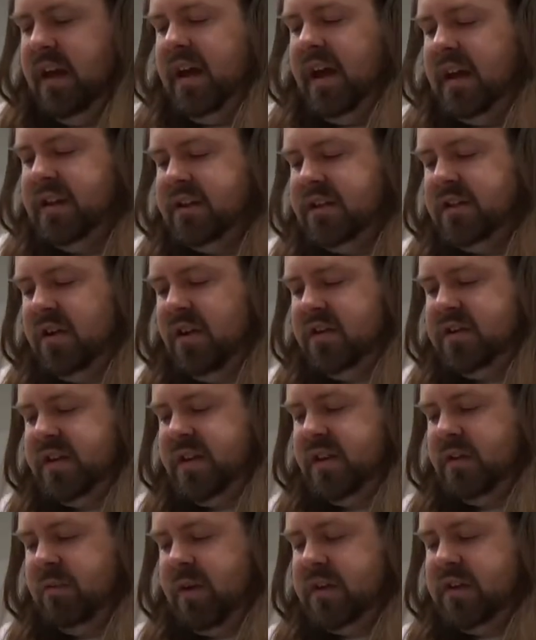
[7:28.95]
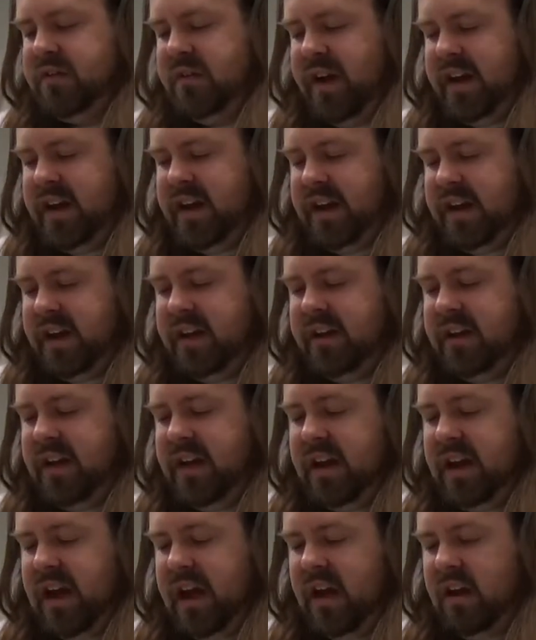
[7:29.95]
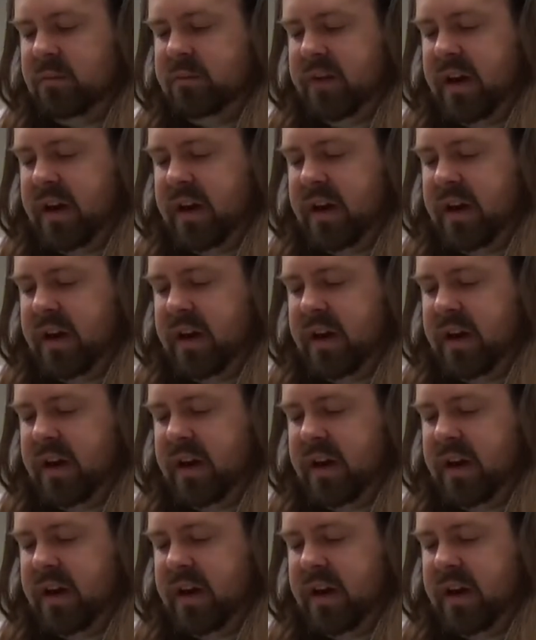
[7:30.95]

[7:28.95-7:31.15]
And Circe, the witch of Aea, held